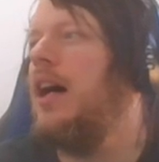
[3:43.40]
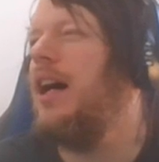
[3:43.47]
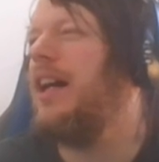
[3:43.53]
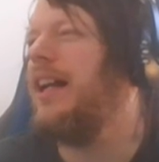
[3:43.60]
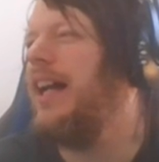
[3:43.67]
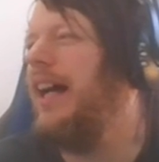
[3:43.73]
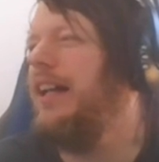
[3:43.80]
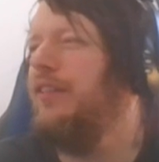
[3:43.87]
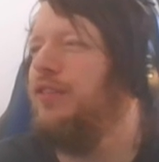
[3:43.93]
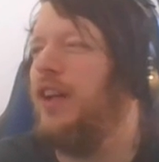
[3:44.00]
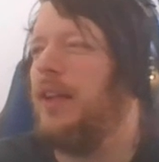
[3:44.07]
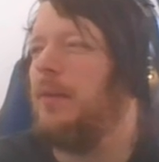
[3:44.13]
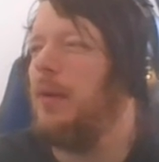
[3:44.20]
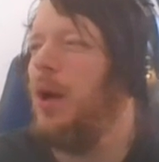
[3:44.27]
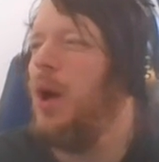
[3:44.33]
kind of
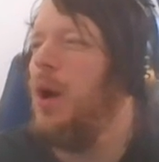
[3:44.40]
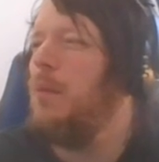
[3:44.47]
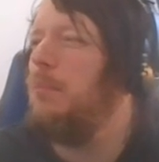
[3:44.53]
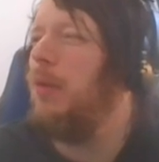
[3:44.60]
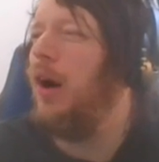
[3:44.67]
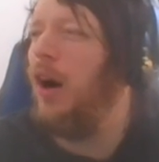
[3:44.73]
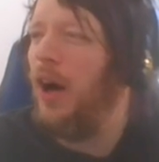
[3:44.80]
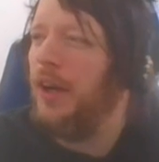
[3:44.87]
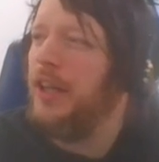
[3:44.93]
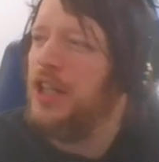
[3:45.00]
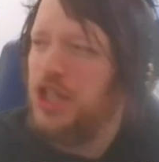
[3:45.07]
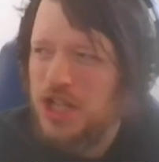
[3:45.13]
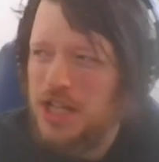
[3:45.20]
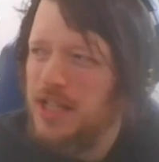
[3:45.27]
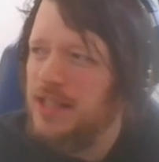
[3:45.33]
like
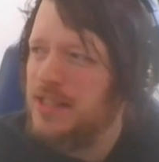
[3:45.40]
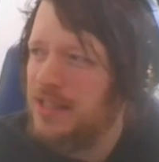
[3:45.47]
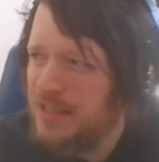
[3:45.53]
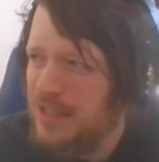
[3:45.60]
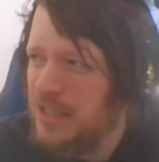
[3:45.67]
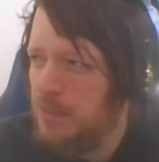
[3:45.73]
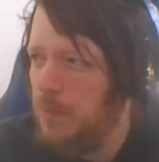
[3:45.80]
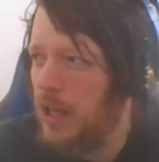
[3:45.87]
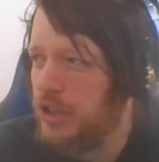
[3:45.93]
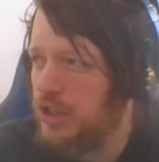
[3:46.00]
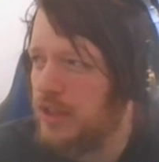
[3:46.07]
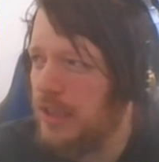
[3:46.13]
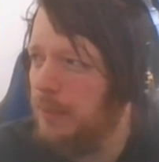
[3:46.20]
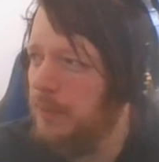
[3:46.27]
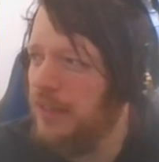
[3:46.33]
punishes
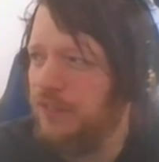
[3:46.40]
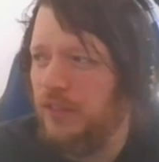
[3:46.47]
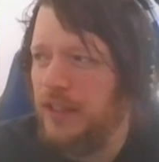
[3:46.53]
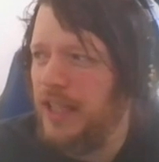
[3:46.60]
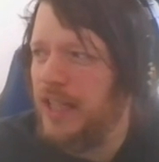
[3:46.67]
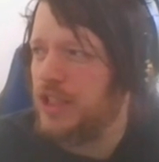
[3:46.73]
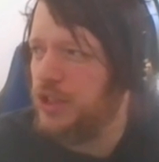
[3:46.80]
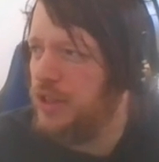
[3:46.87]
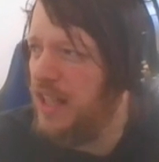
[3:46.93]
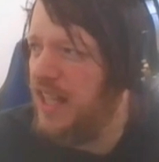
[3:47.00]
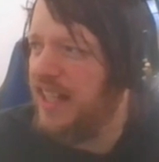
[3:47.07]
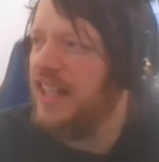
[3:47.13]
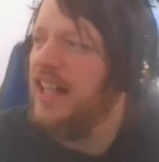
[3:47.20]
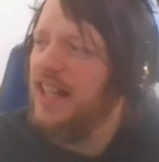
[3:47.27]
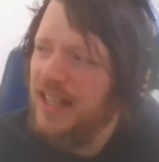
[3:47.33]
special summoning from the extra
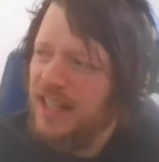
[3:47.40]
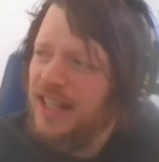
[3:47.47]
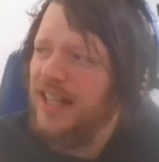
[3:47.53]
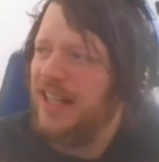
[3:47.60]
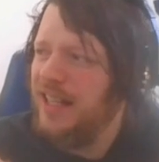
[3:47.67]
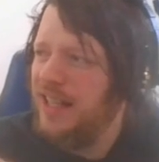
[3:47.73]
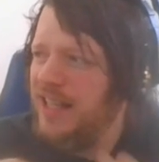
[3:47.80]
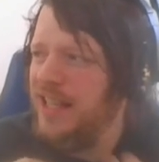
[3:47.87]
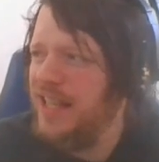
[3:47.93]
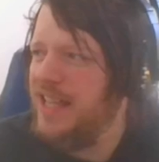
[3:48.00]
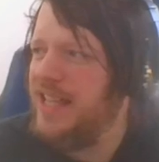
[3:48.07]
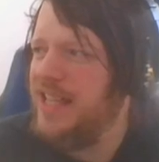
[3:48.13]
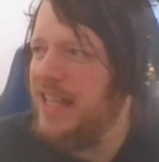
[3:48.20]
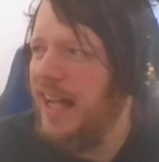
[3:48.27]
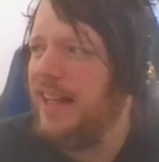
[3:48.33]
deck.
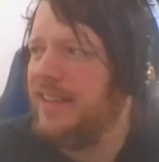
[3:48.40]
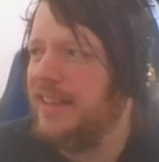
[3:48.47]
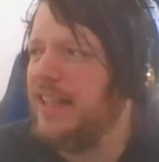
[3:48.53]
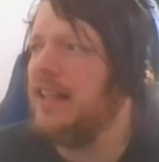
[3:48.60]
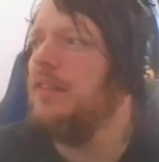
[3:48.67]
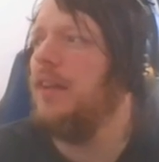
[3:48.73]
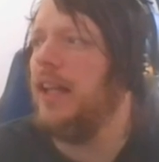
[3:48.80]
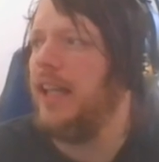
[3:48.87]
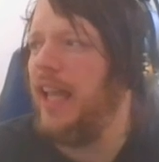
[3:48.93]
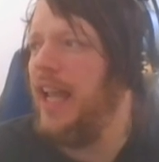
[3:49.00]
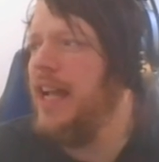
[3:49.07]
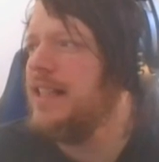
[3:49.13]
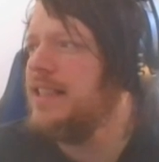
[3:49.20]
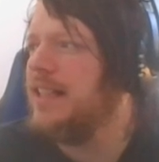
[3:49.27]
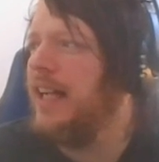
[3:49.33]
Yeah, think of like
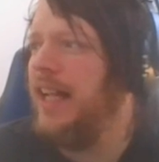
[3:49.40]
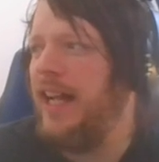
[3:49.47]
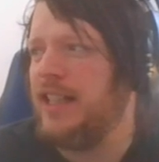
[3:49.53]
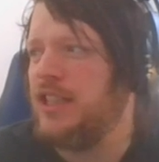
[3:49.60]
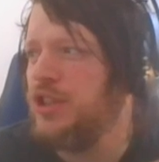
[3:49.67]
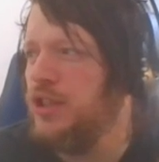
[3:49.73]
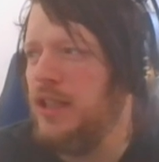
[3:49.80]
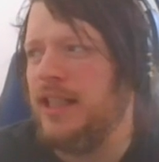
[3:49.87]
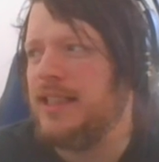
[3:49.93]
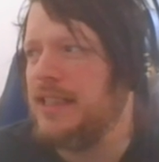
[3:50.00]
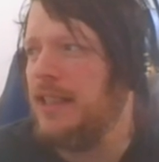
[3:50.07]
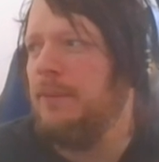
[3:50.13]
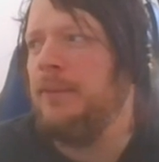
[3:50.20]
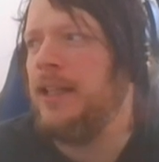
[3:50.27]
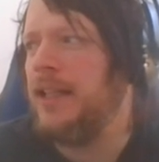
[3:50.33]
anti-extra deck
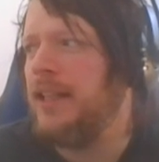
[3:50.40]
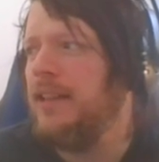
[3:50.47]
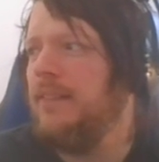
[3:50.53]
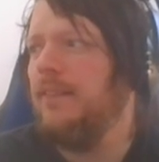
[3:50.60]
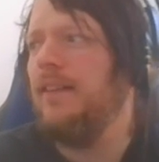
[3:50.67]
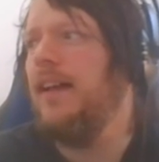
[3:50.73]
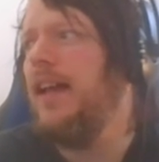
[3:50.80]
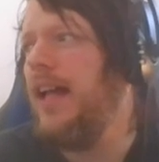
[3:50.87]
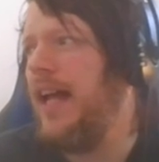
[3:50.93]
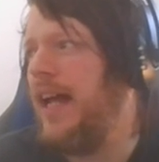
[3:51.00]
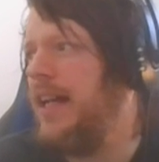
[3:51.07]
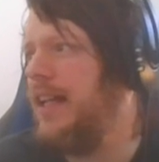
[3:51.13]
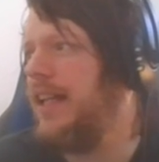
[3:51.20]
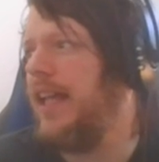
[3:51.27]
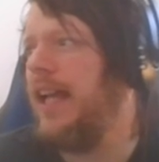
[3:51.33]
summoning,
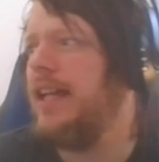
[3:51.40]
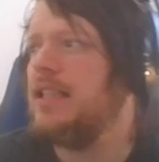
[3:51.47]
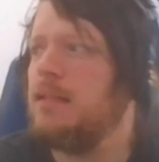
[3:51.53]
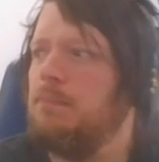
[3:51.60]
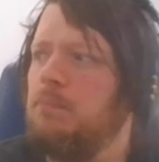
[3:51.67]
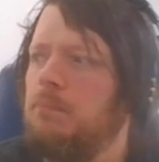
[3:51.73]
and it gains